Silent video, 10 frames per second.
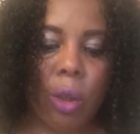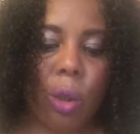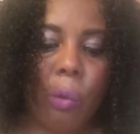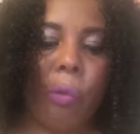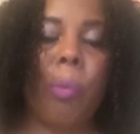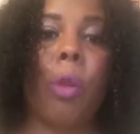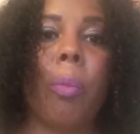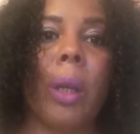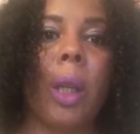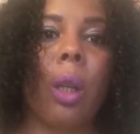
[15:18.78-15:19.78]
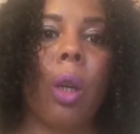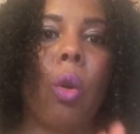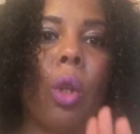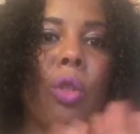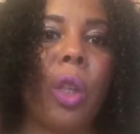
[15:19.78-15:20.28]
you from your money
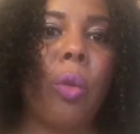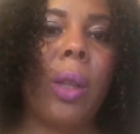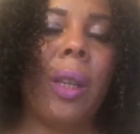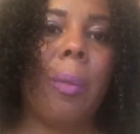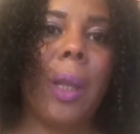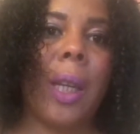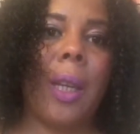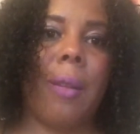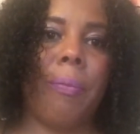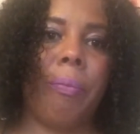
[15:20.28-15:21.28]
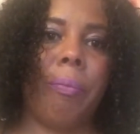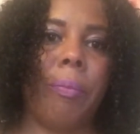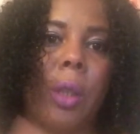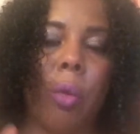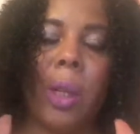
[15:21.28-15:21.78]
goal. Don't let them get in.
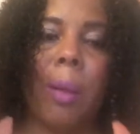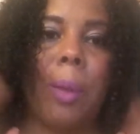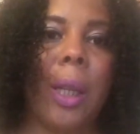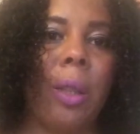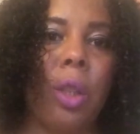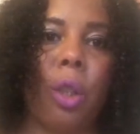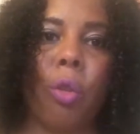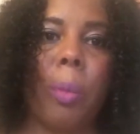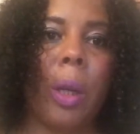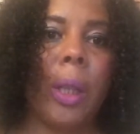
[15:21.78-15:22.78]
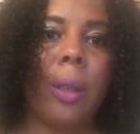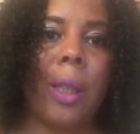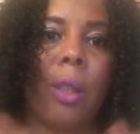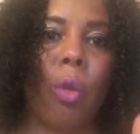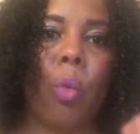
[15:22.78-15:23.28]
Don't let them get into your mind
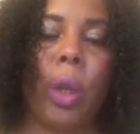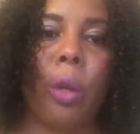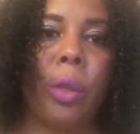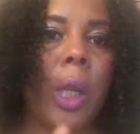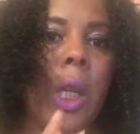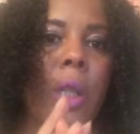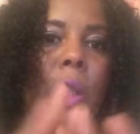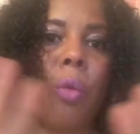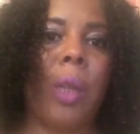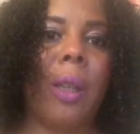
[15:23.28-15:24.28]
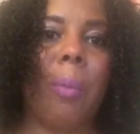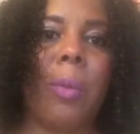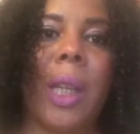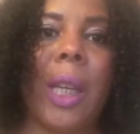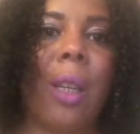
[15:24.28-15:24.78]
and your world. Don't let them
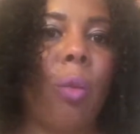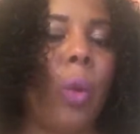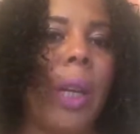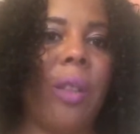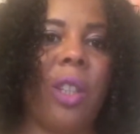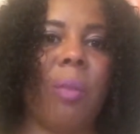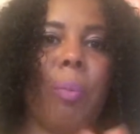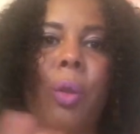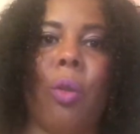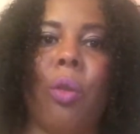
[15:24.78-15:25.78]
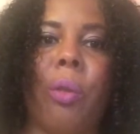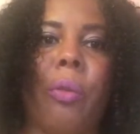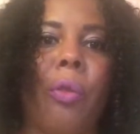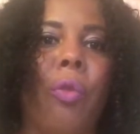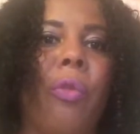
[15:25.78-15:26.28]
take away this
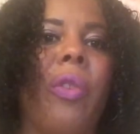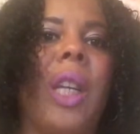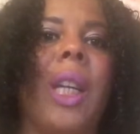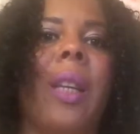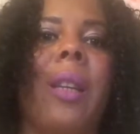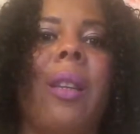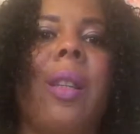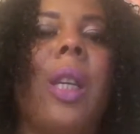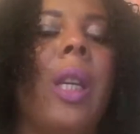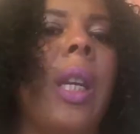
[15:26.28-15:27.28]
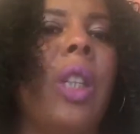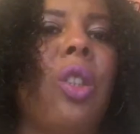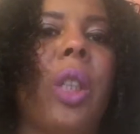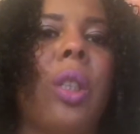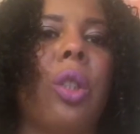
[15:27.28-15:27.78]
beautiful feeling. And it's
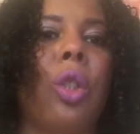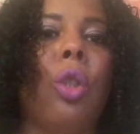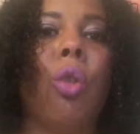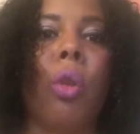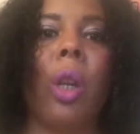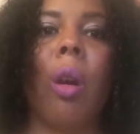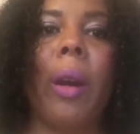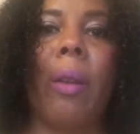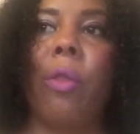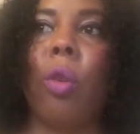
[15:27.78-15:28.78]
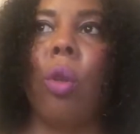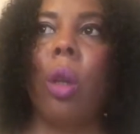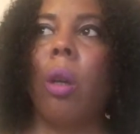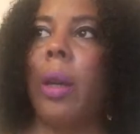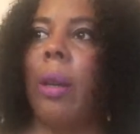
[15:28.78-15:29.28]
just your life. Your
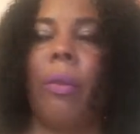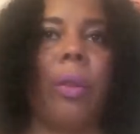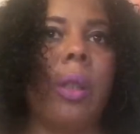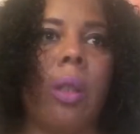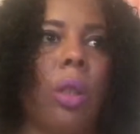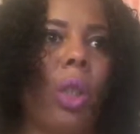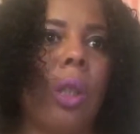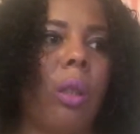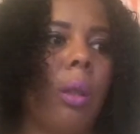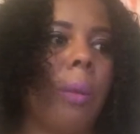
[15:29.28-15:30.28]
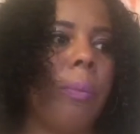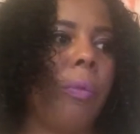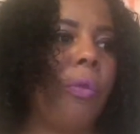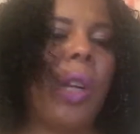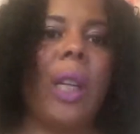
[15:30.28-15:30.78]
life is just
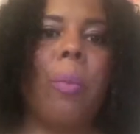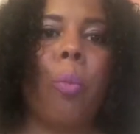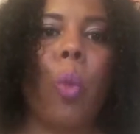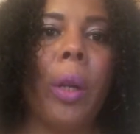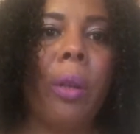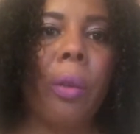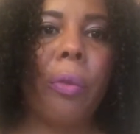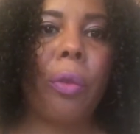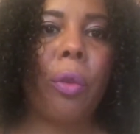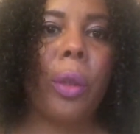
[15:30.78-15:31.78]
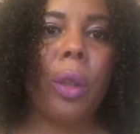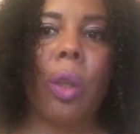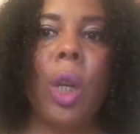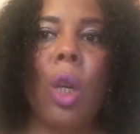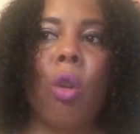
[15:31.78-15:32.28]
feeling wonderful, and you're
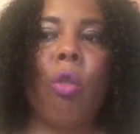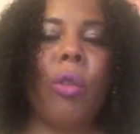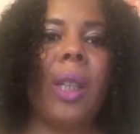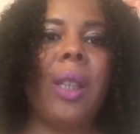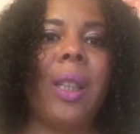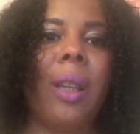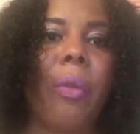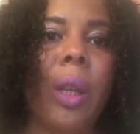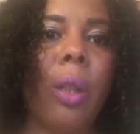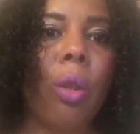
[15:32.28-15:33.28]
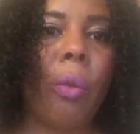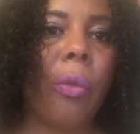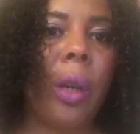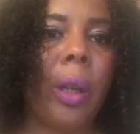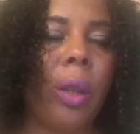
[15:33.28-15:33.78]
already living your
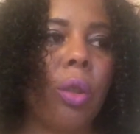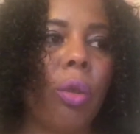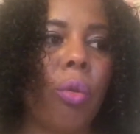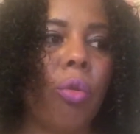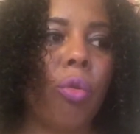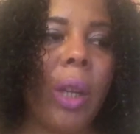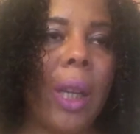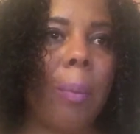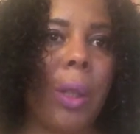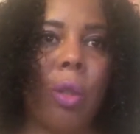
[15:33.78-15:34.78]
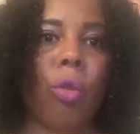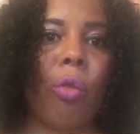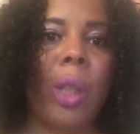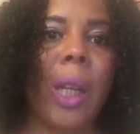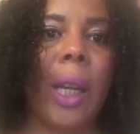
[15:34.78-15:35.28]
financial dream. It's
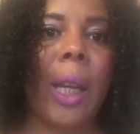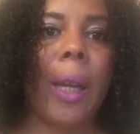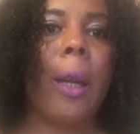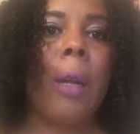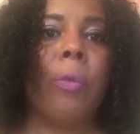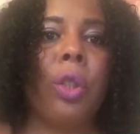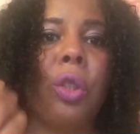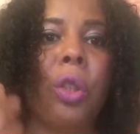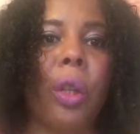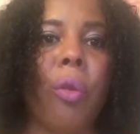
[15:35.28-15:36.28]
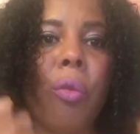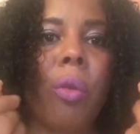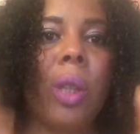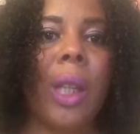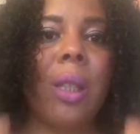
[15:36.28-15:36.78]
already here. You
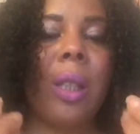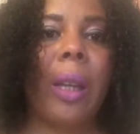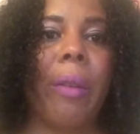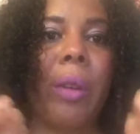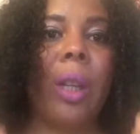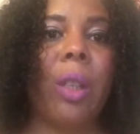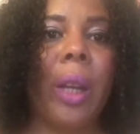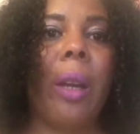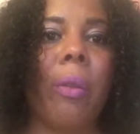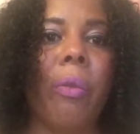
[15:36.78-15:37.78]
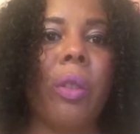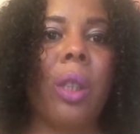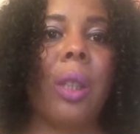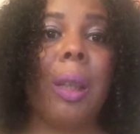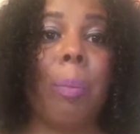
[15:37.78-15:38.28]
don't need to have it in your hand
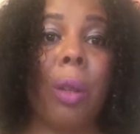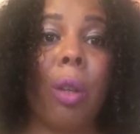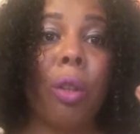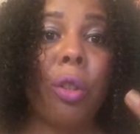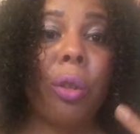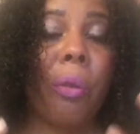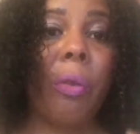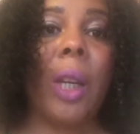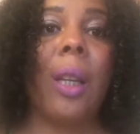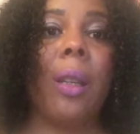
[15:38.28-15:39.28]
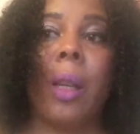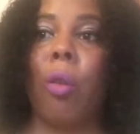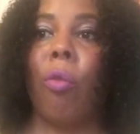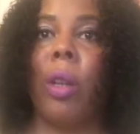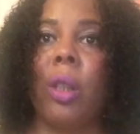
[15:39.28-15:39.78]
physically, because you're feeling it
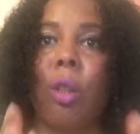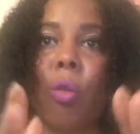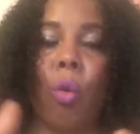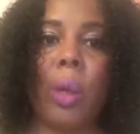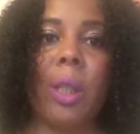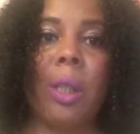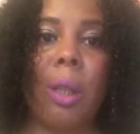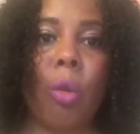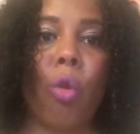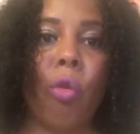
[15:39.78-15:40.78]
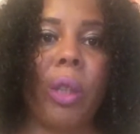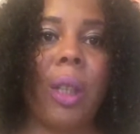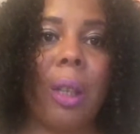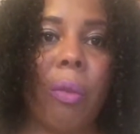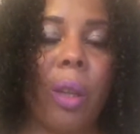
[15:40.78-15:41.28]
already. You're always already
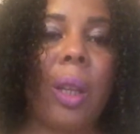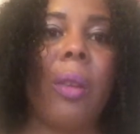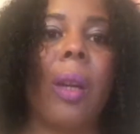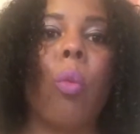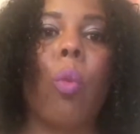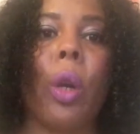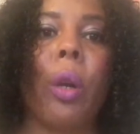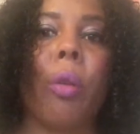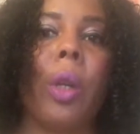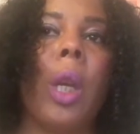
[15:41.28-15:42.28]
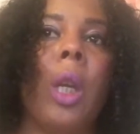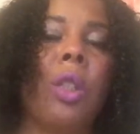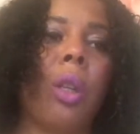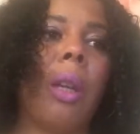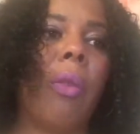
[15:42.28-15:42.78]
living in that world.
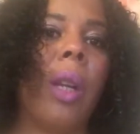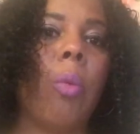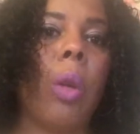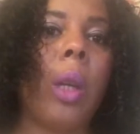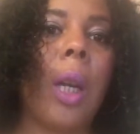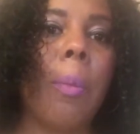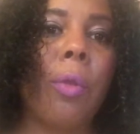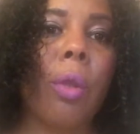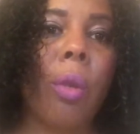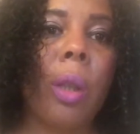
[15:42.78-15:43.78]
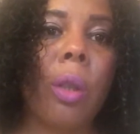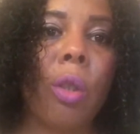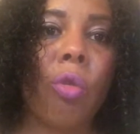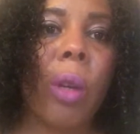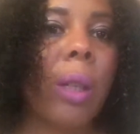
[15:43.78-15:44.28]
So if anyone comes along and
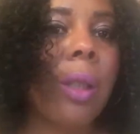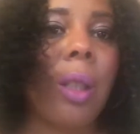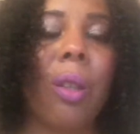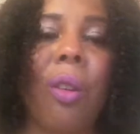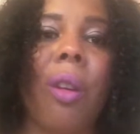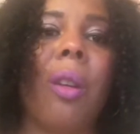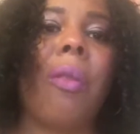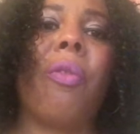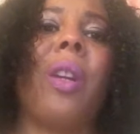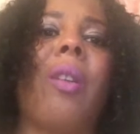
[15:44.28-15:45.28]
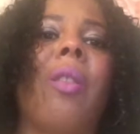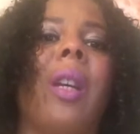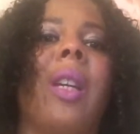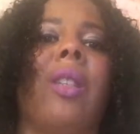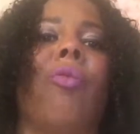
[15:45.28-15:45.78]
distracts it, you're not going to feel
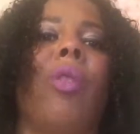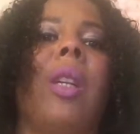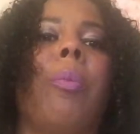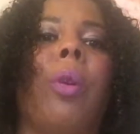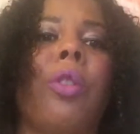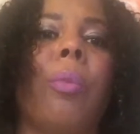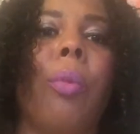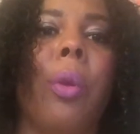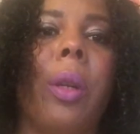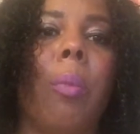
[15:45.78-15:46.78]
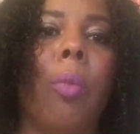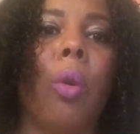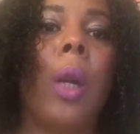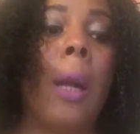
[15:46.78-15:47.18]
like it's really possible anymore.